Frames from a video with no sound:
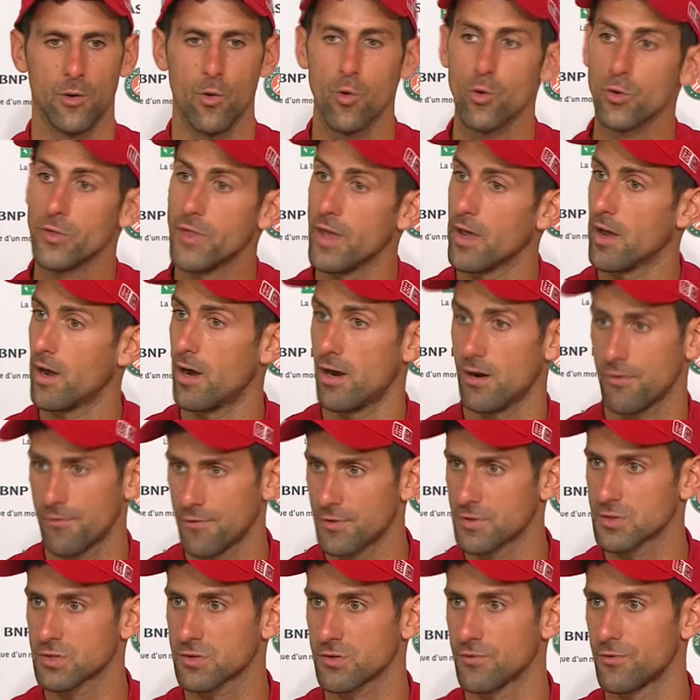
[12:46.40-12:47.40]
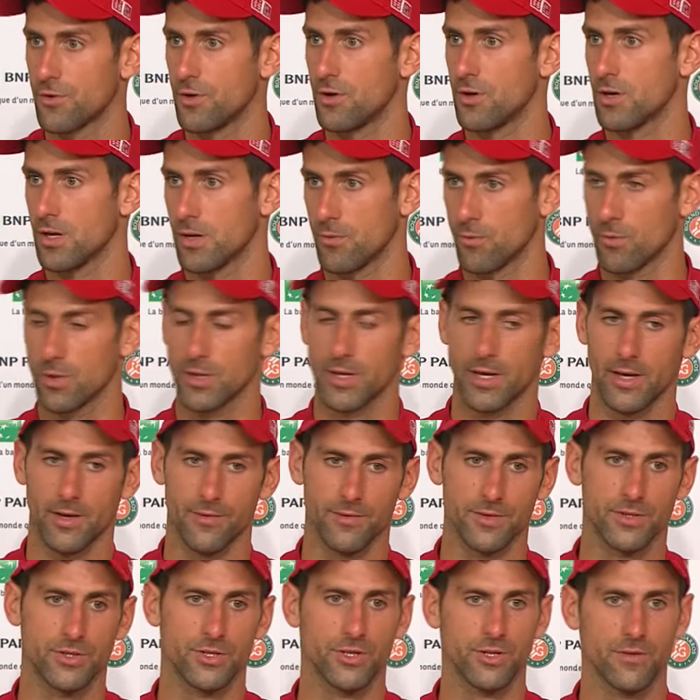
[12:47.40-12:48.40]
who they are first of all, and what they
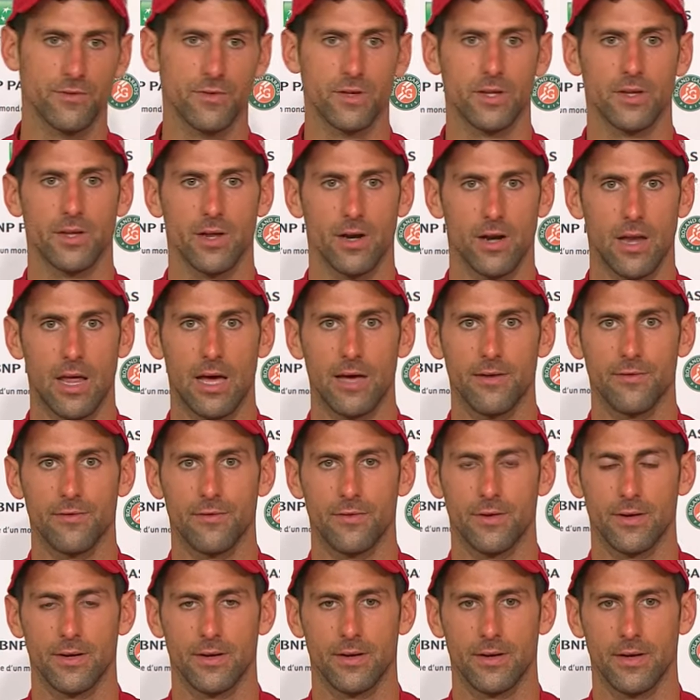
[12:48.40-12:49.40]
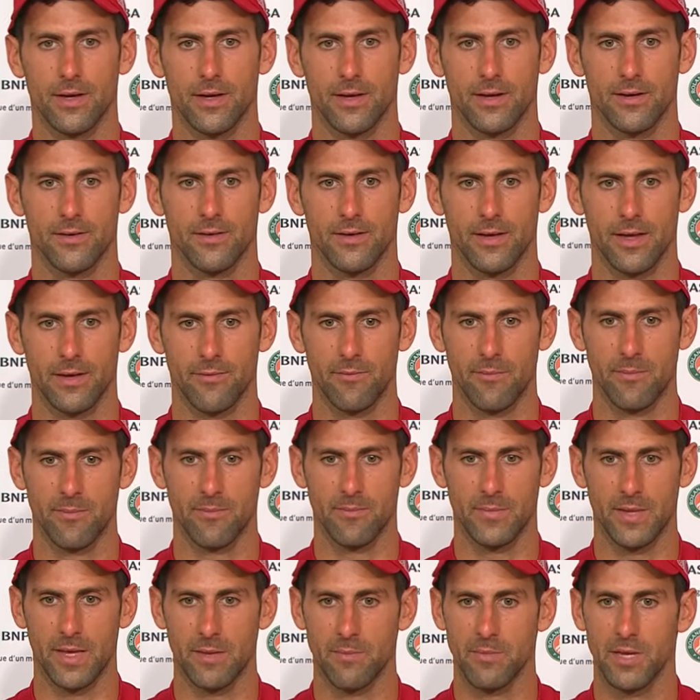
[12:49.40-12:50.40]
have achieved in their life, and they
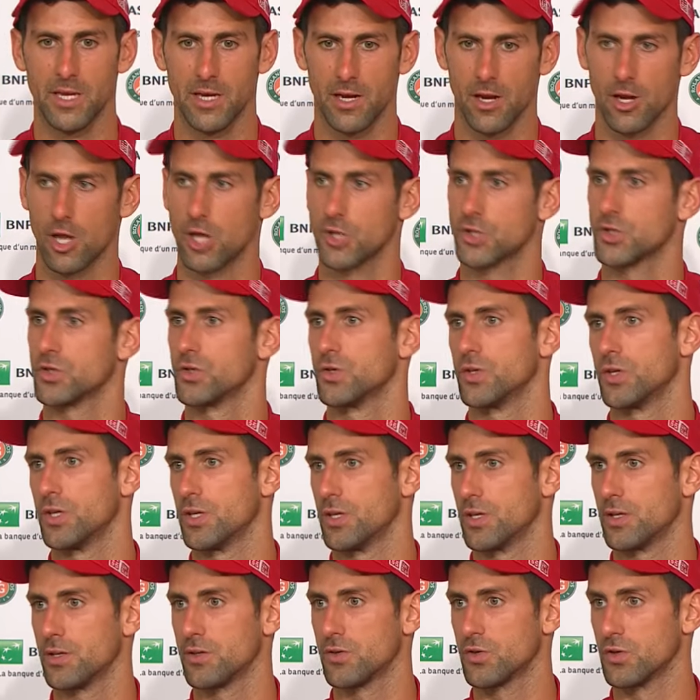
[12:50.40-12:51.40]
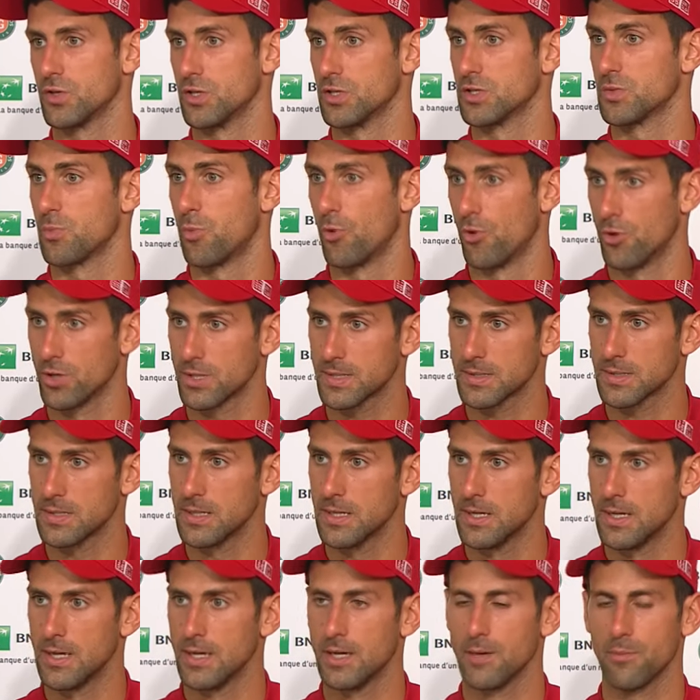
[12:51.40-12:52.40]
mean a lot to the sport.
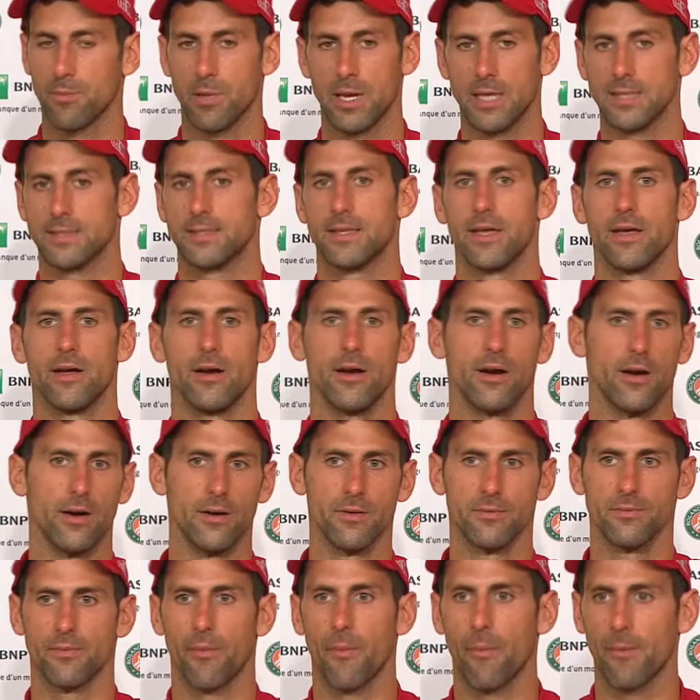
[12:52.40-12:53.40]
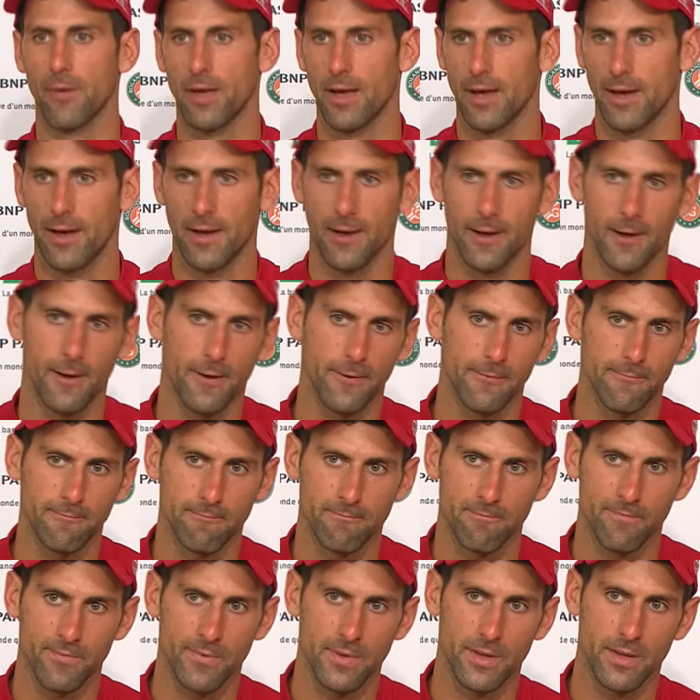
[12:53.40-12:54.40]
Plus they are
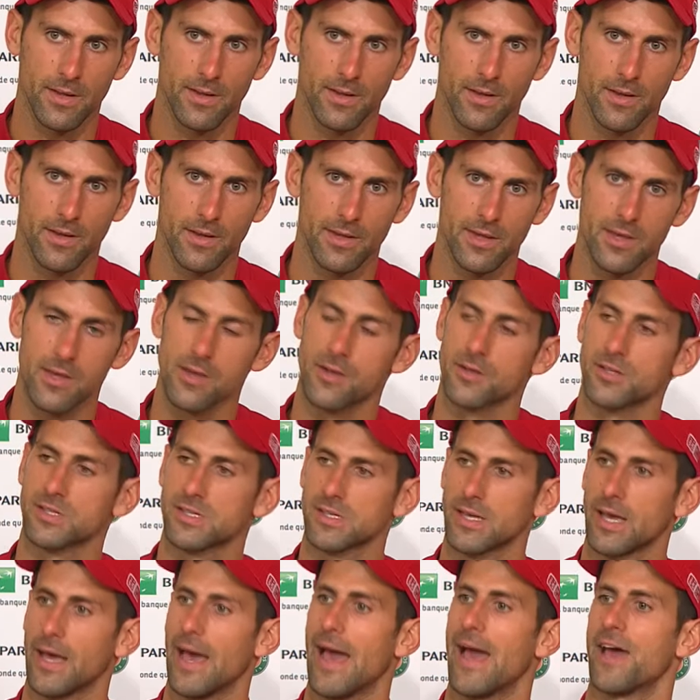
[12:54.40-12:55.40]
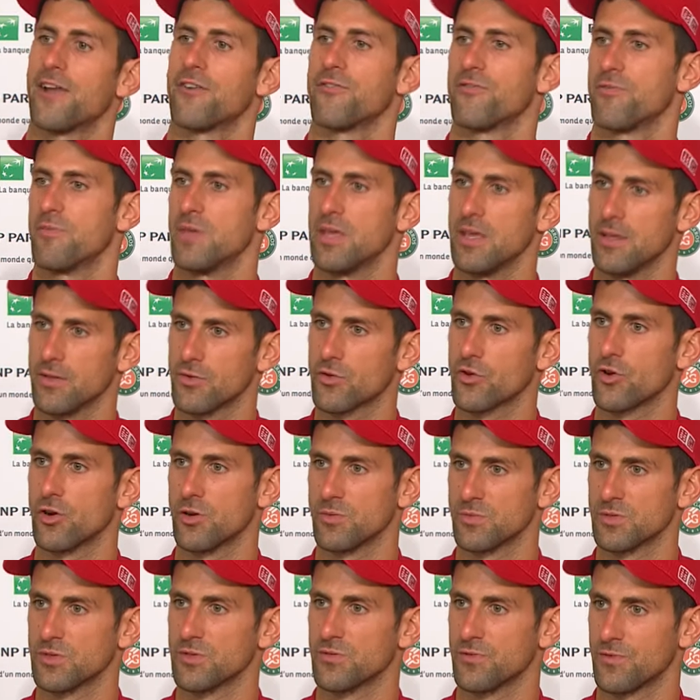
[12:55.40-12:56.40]
years ahead of me in
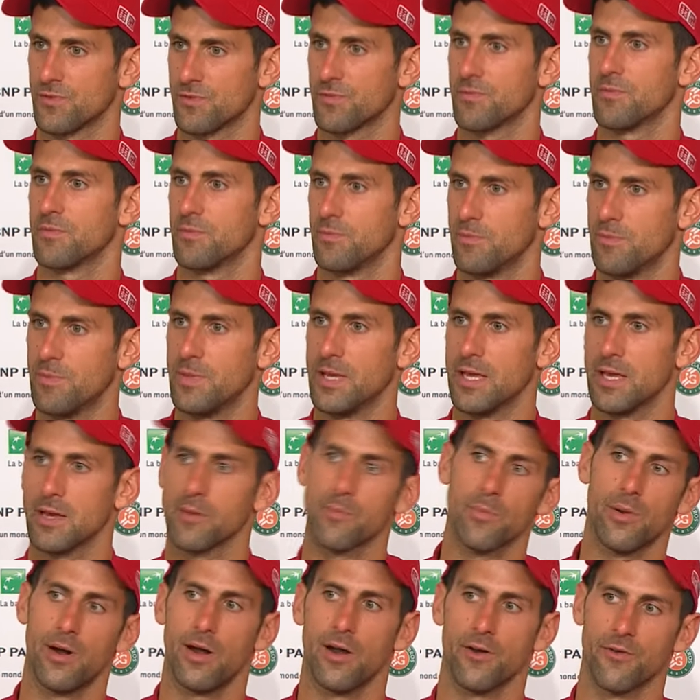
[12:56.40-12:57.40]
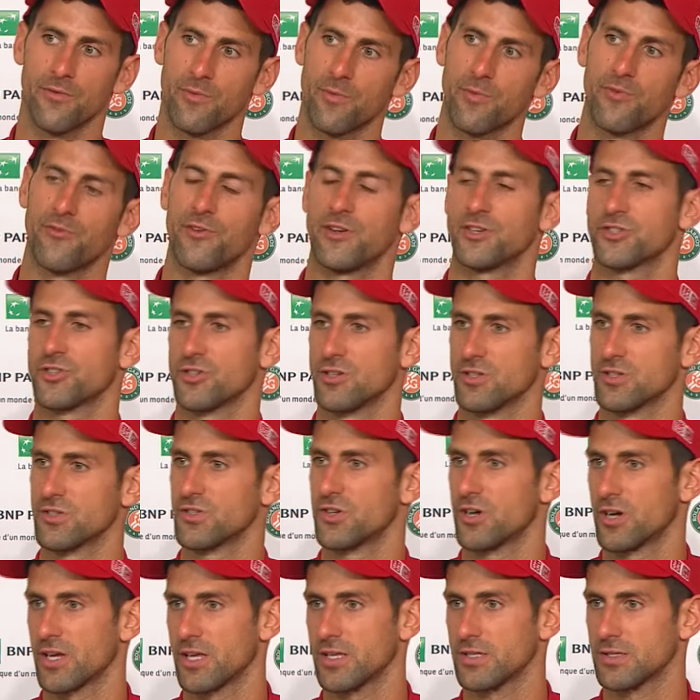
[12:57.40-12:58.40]
terms of being part of the professional
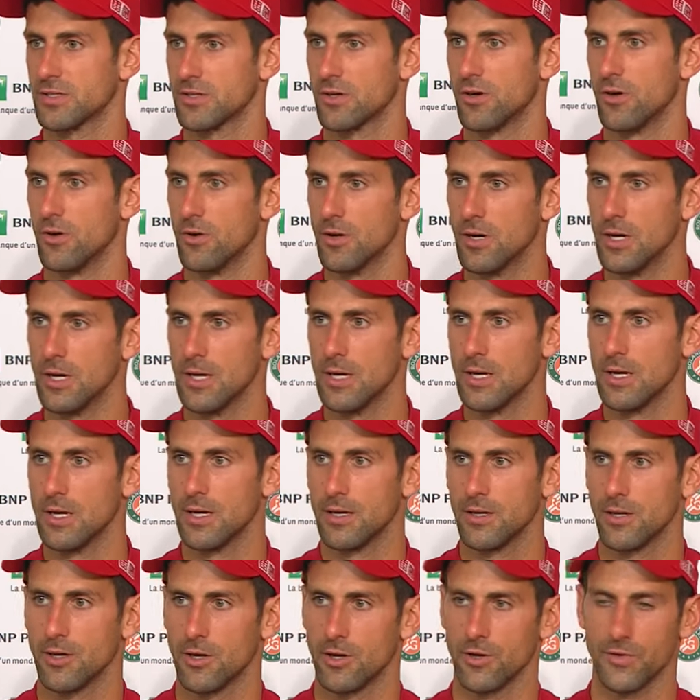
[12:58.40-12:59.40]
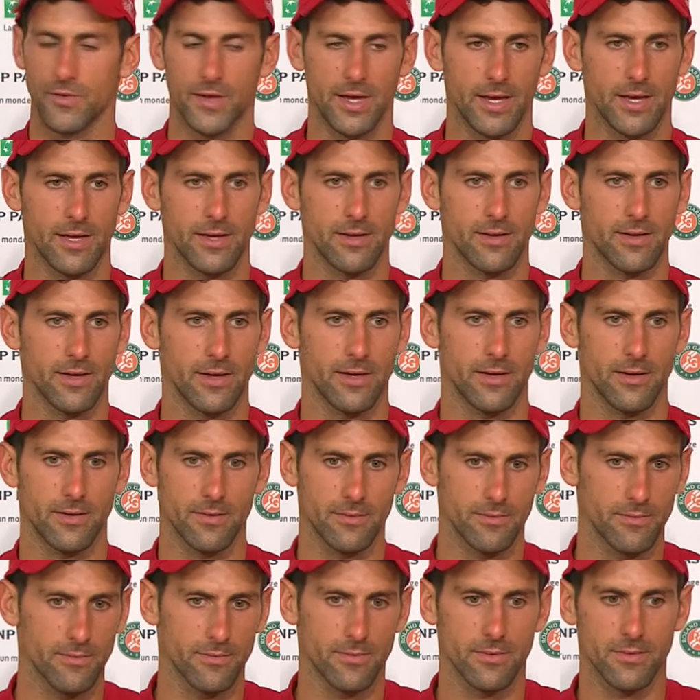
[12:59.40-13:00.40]
circuit. So, you know,
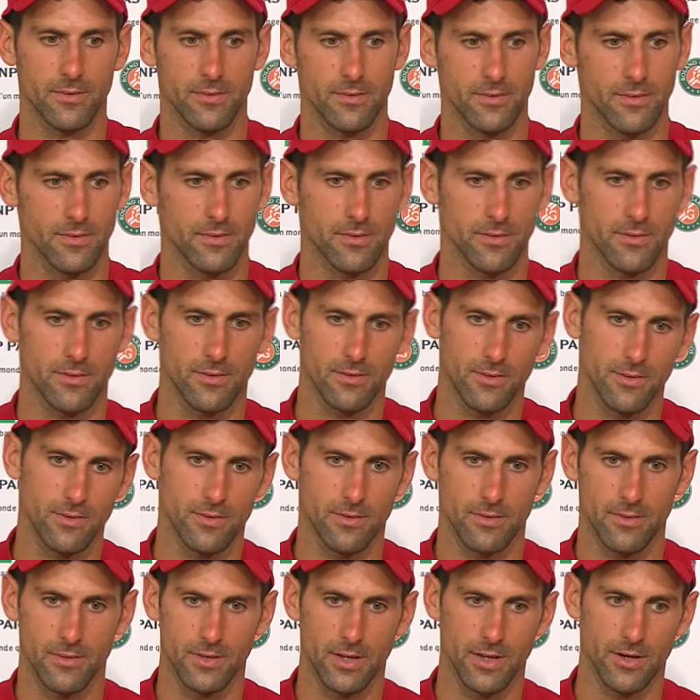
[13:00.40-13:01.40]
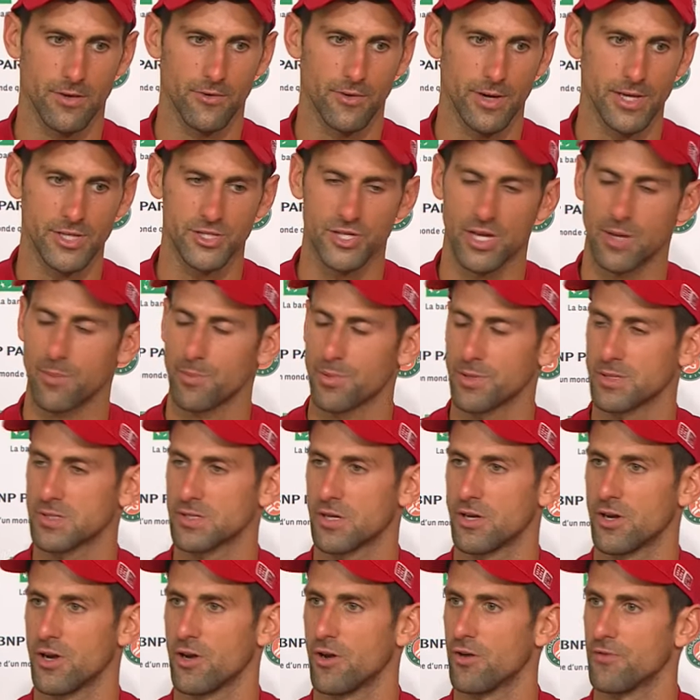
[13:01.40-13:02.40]
they're great
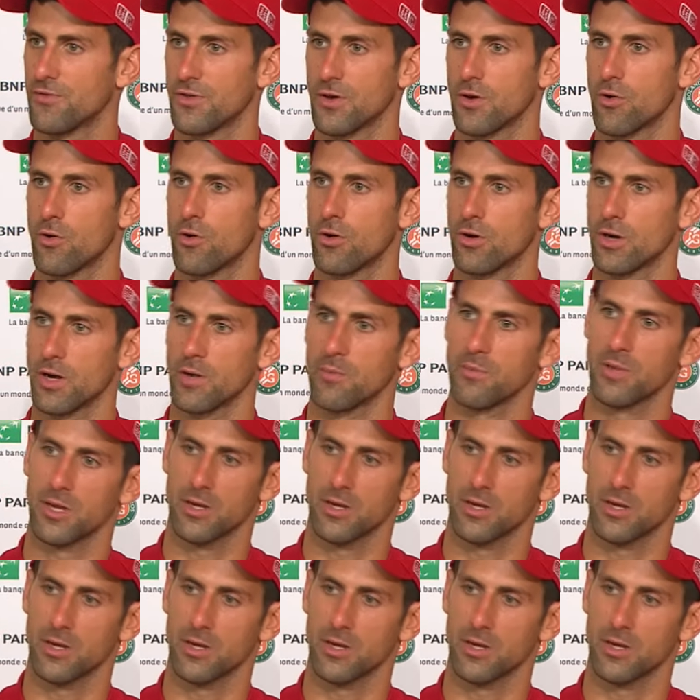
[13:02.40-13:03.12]
champions on and off the court, and